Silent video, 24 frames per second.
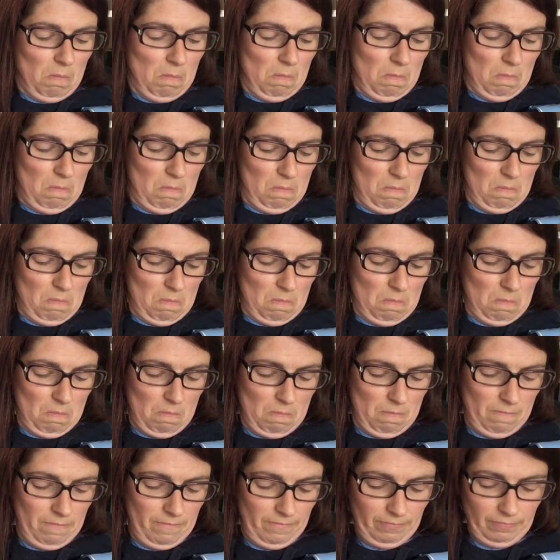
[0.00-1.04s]

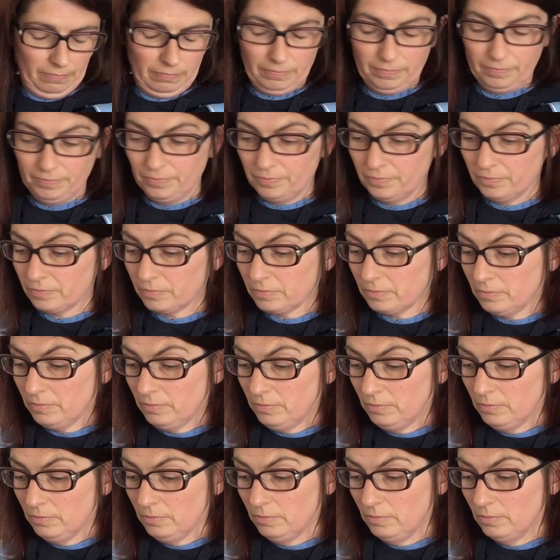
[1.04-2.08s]

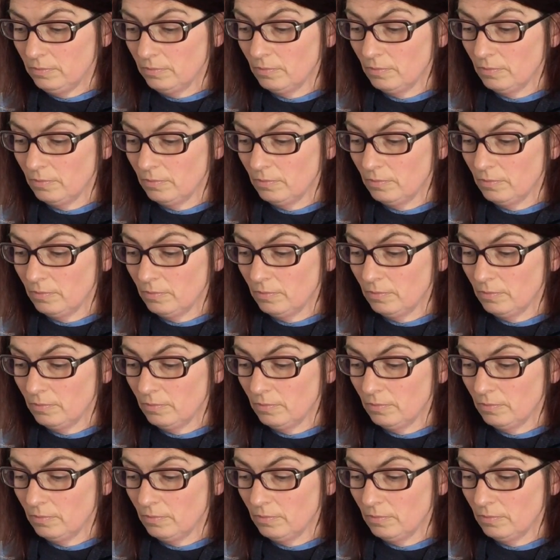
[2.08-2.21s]
(no one is talking)